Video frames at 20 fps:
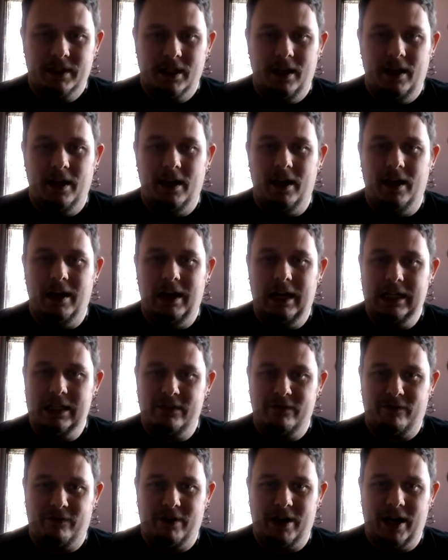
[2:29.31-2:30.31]
it's
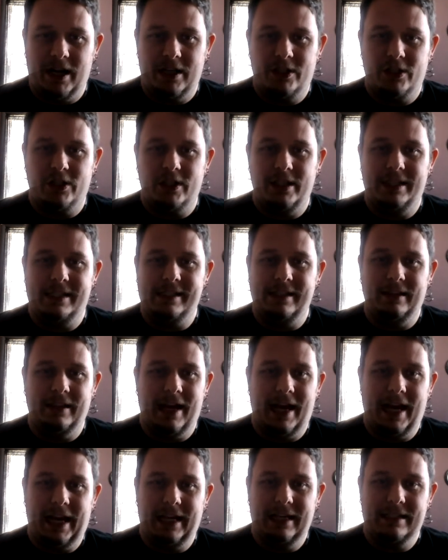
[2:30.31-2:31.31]
fresh, it's
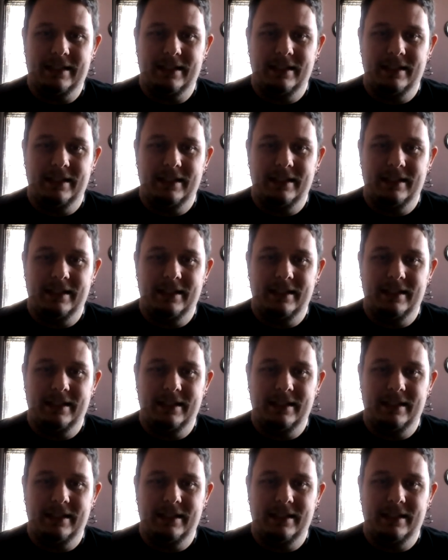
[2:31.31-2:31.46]
light,